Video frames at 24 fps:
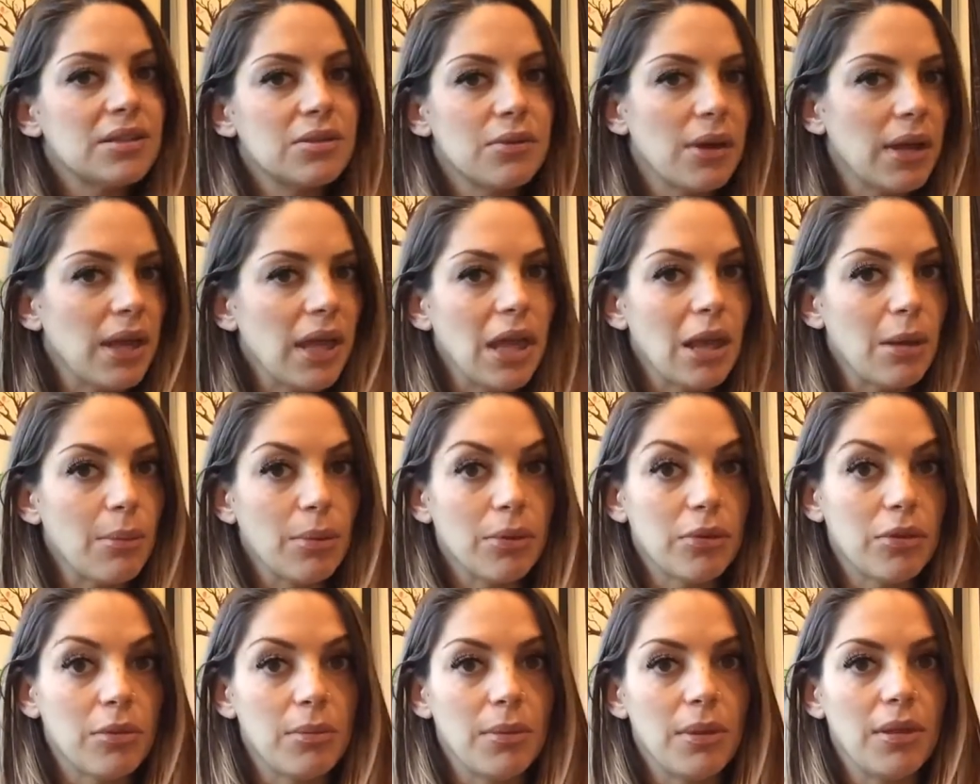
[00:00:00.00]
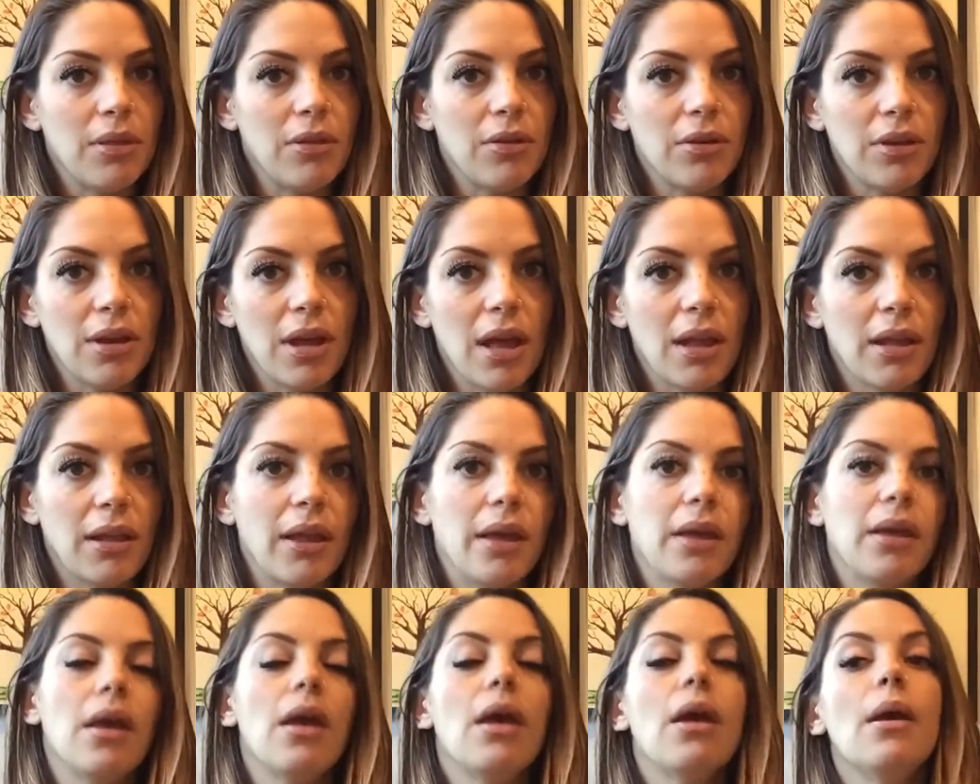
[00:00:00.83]
So I can't put them in there yet.
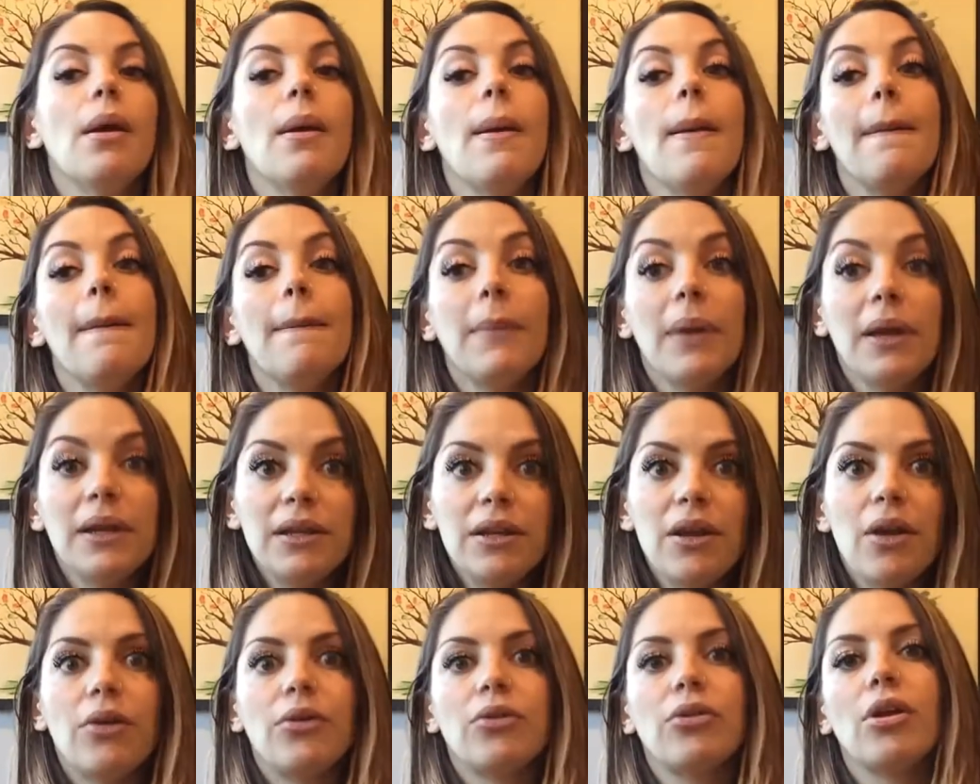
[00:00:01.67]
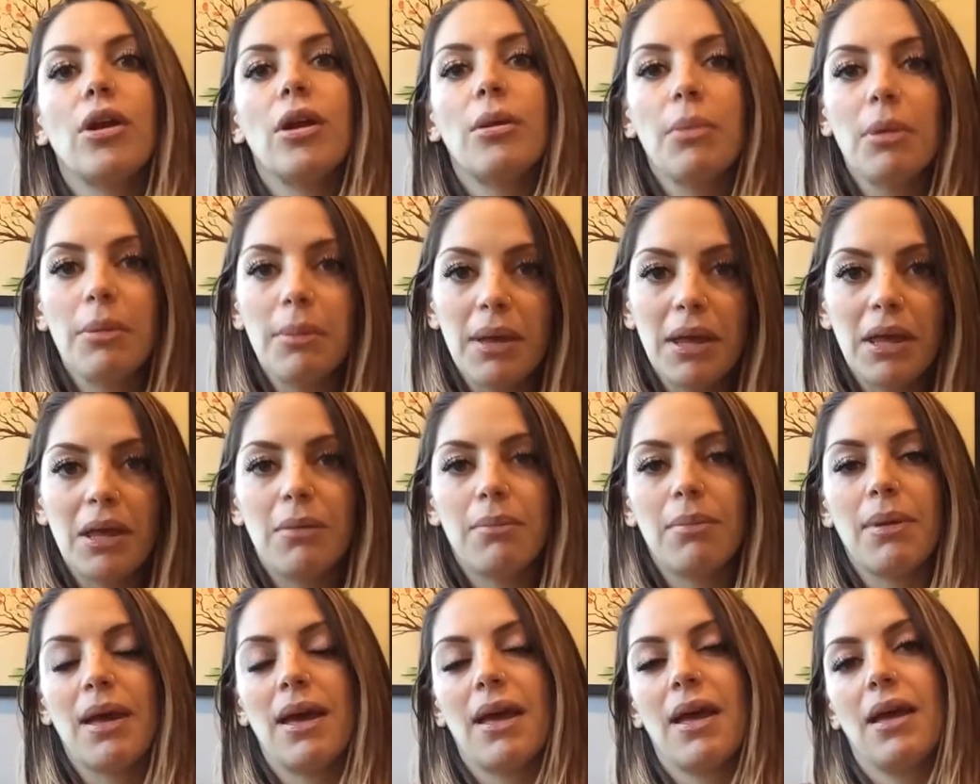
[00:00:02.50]
Like my deodorant, my
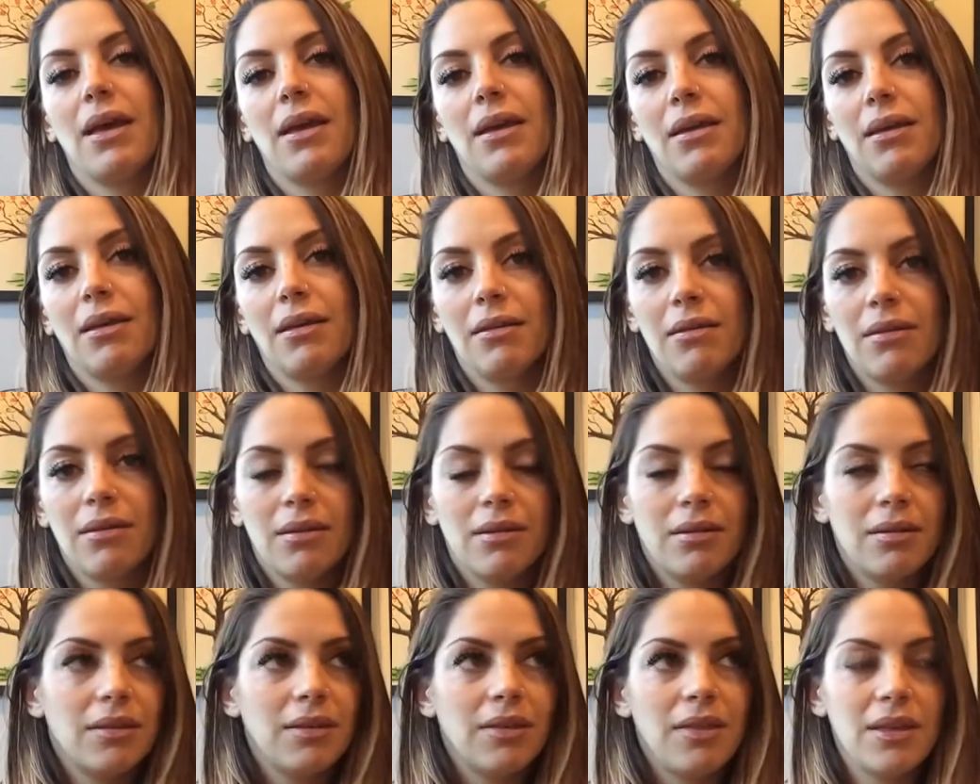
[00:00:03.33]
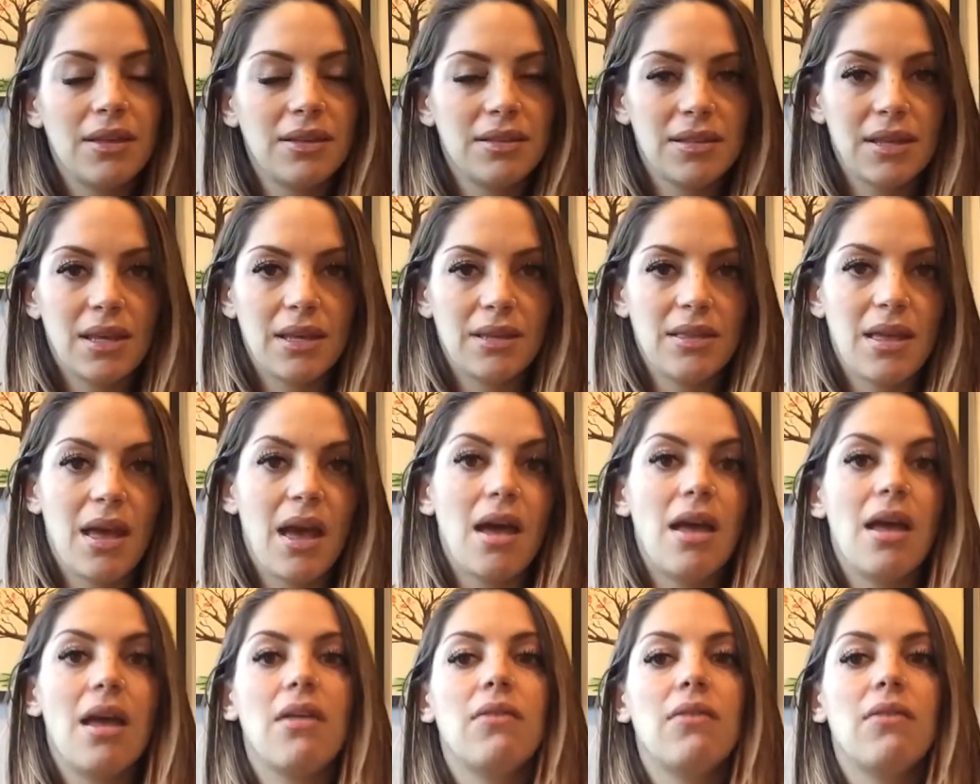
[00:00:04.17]
makeup bag, things like that.